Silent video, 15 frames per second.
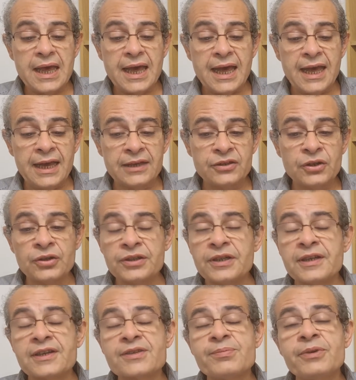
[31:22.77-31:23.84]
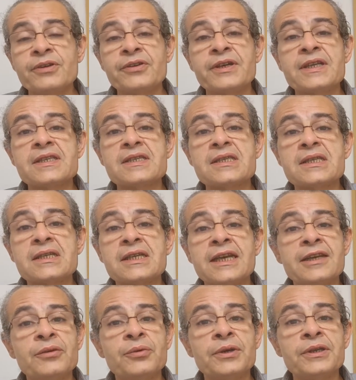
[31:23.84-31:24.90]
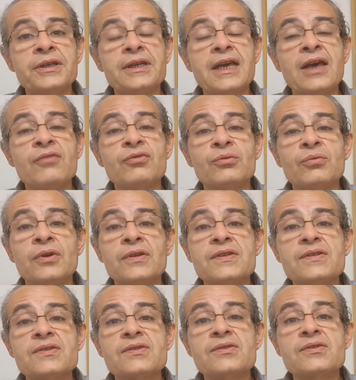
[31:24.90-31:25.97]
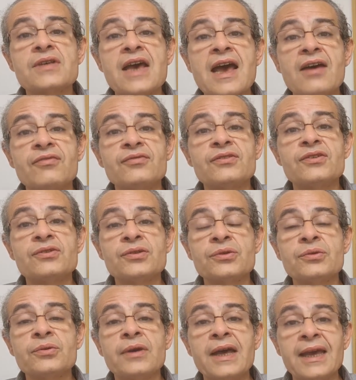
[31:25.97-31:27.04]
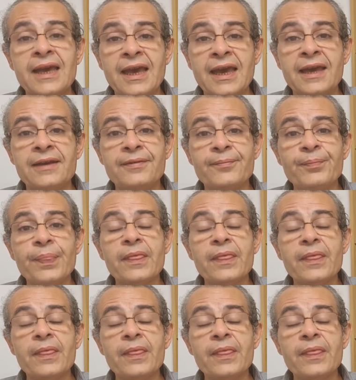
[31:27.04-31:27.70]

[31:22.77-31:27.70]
and not an experience that anyone ever wants to have to do again.